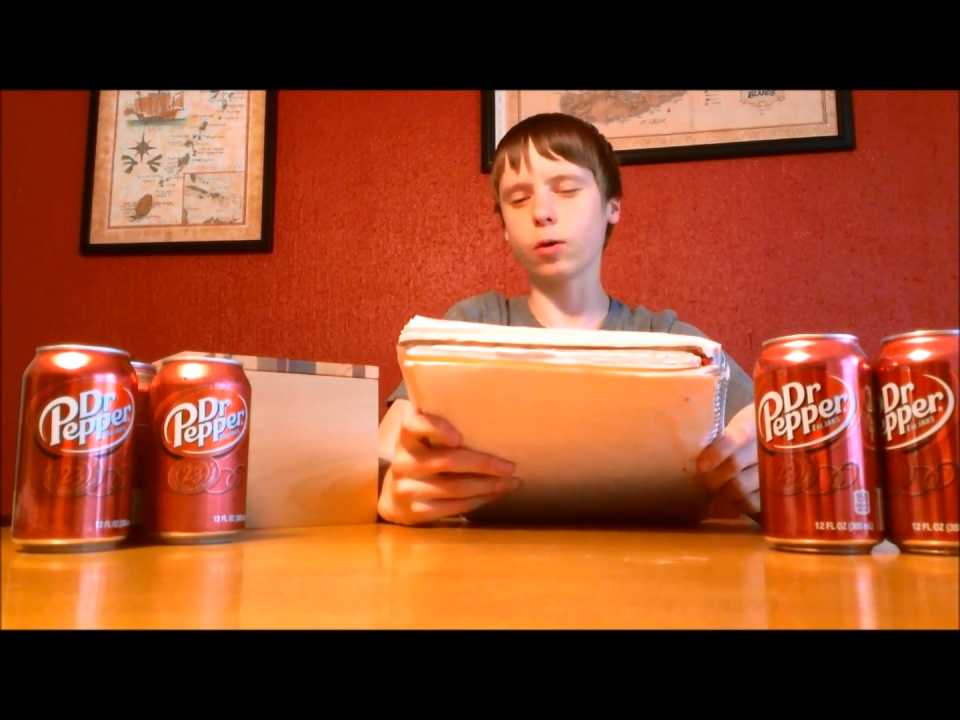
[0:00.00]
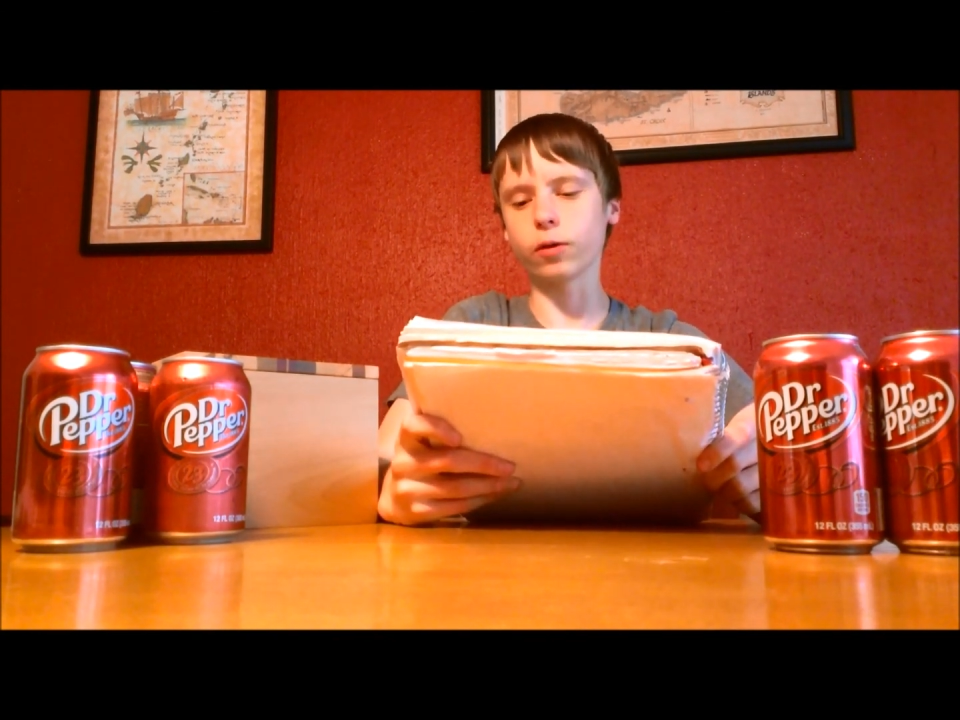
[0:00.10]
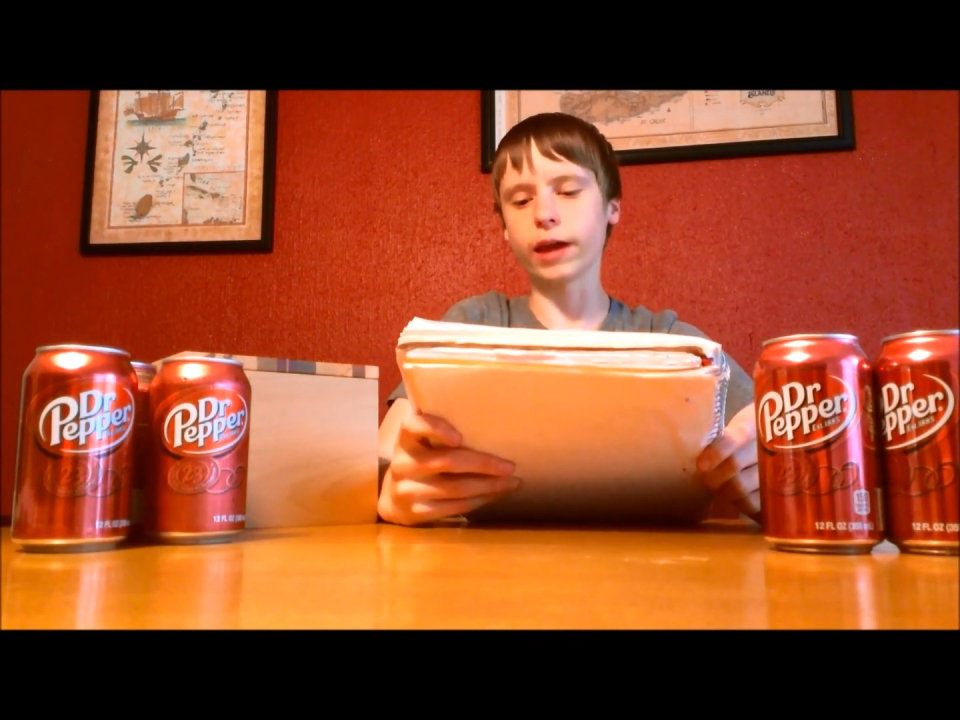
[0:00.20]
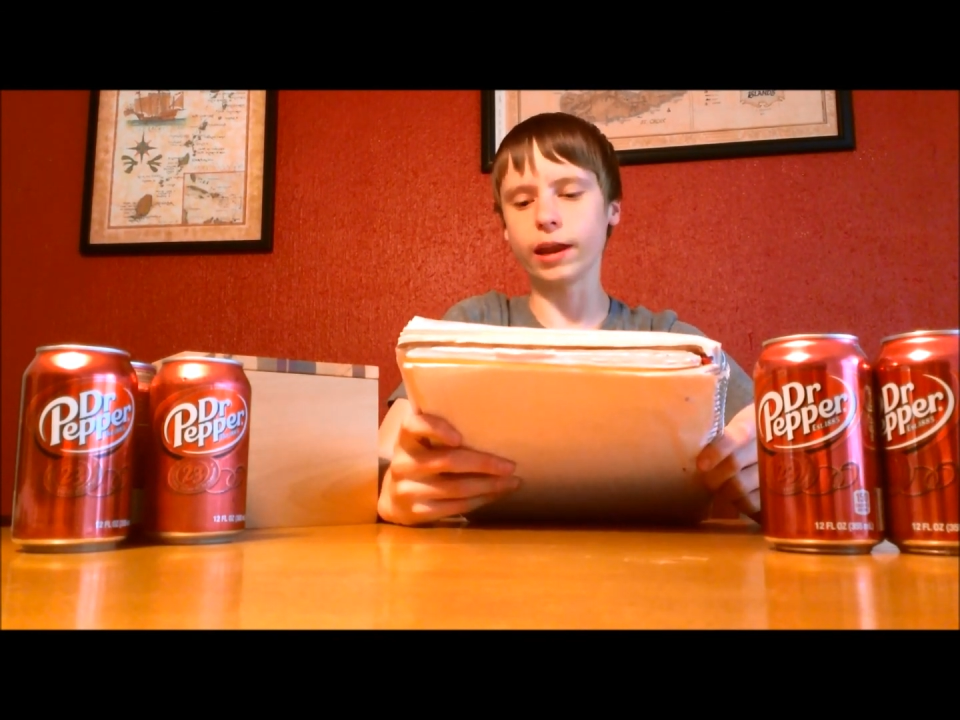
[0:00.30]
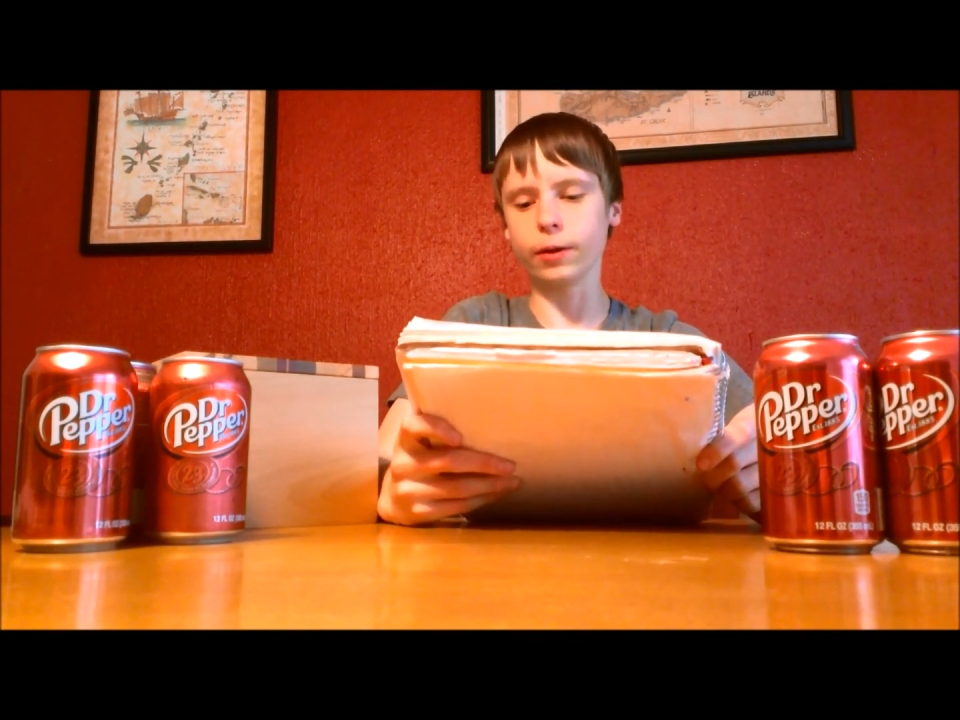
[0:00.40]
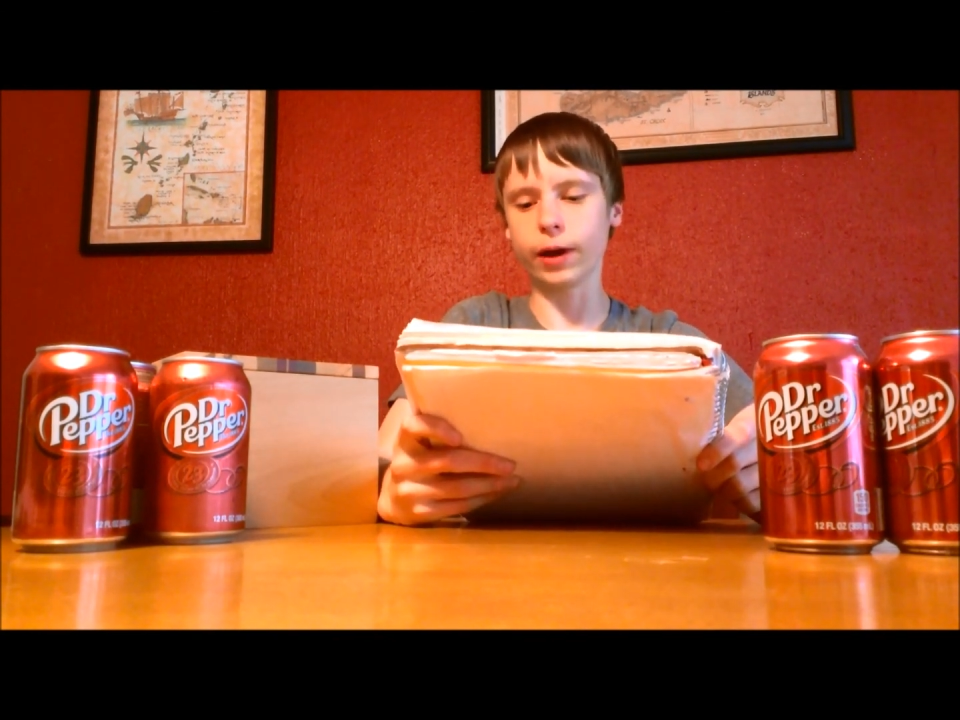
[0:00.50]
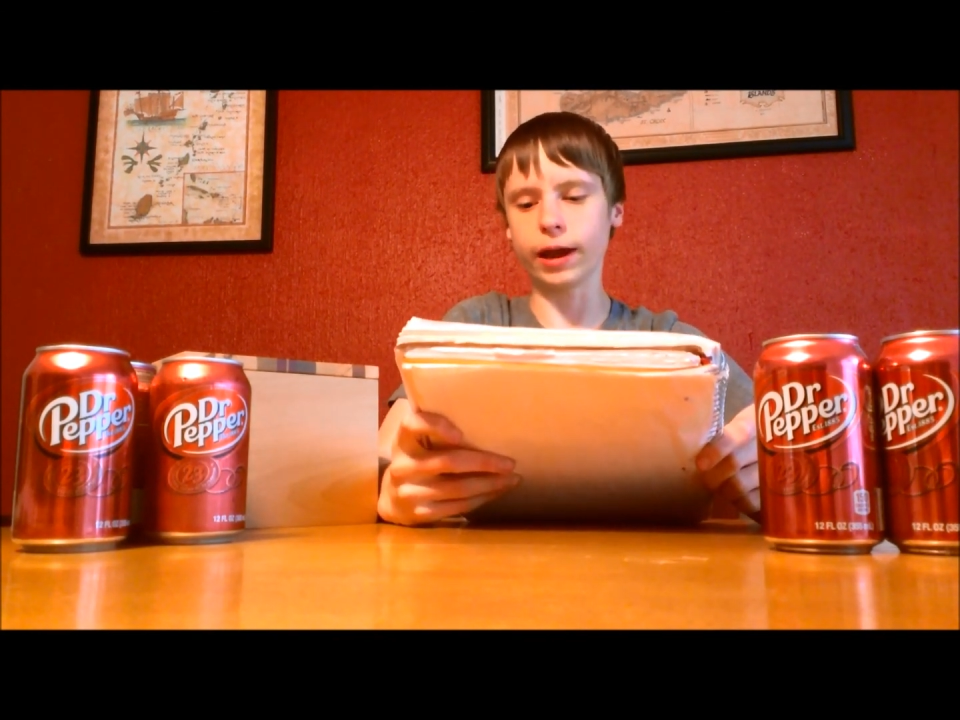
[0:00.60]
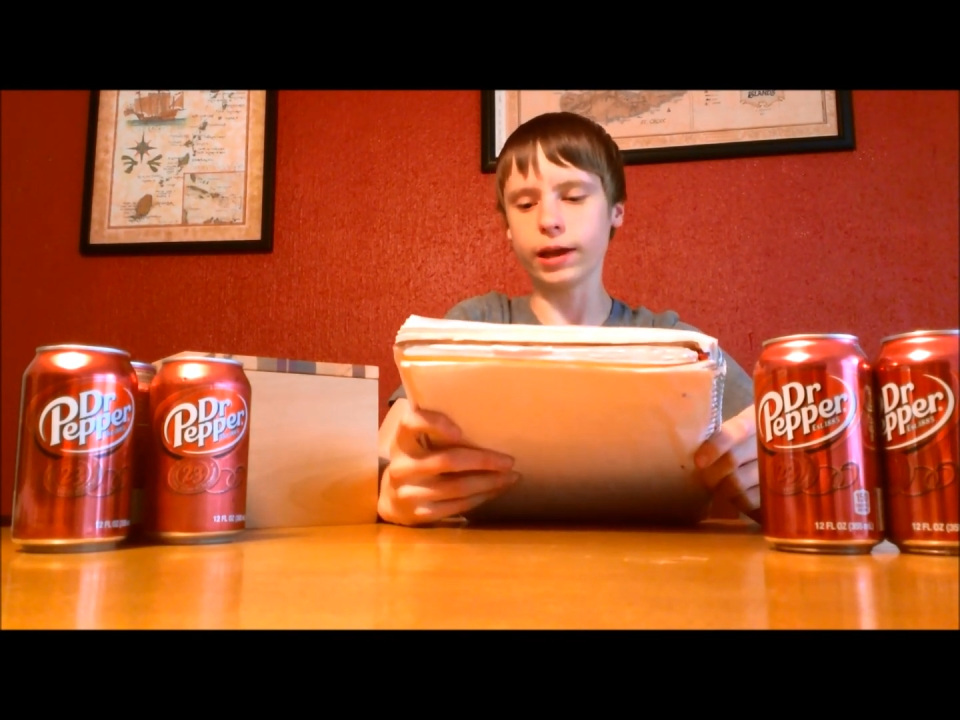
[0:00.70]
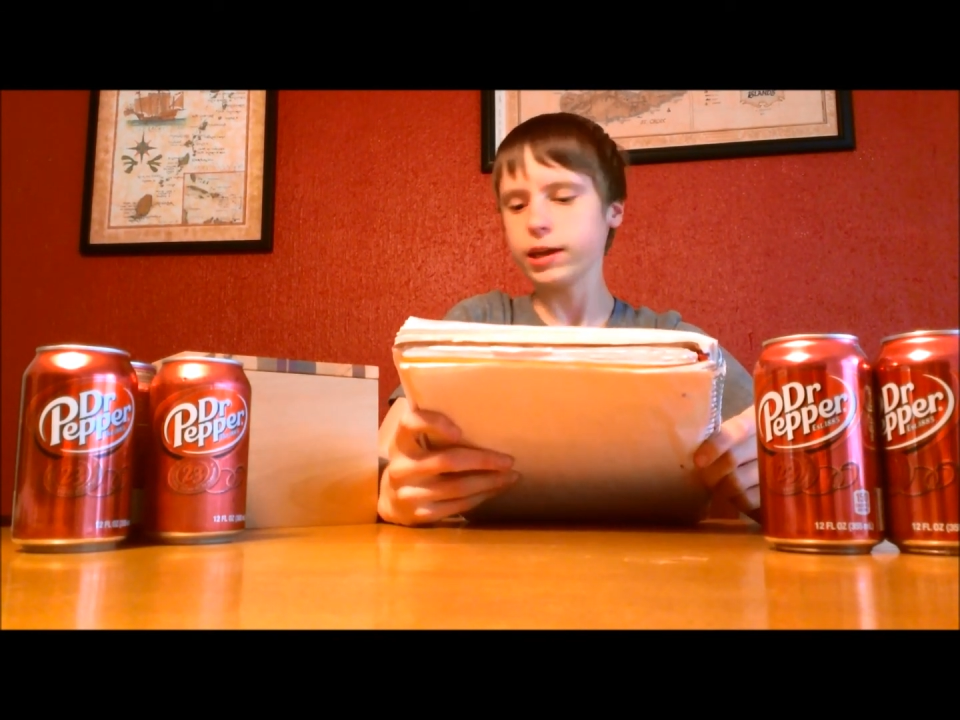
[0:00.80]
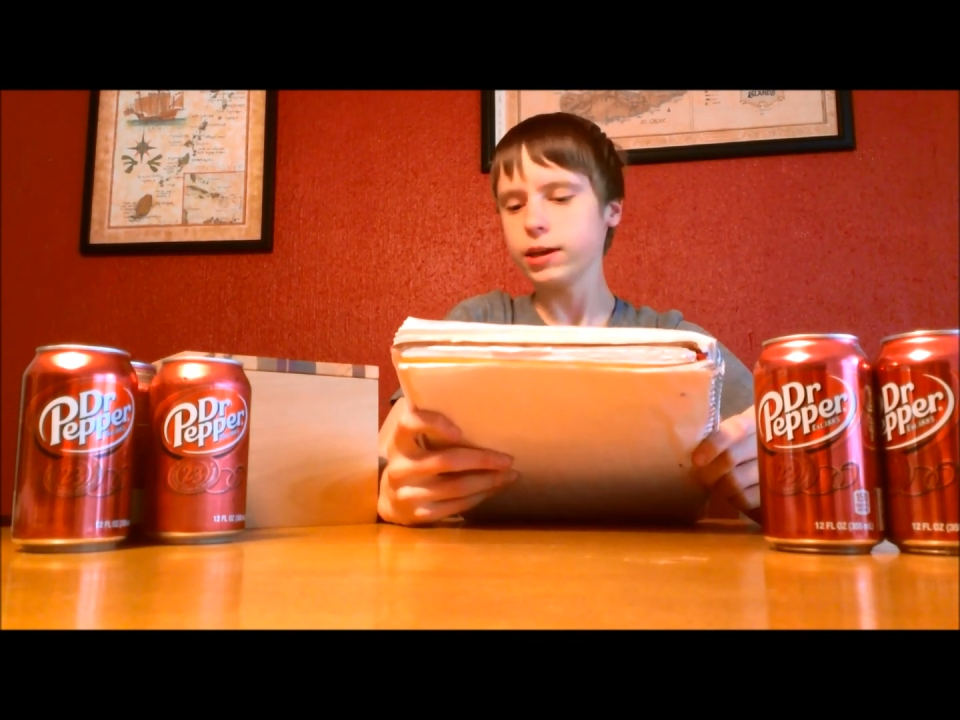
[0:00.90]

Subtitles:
gold anyway?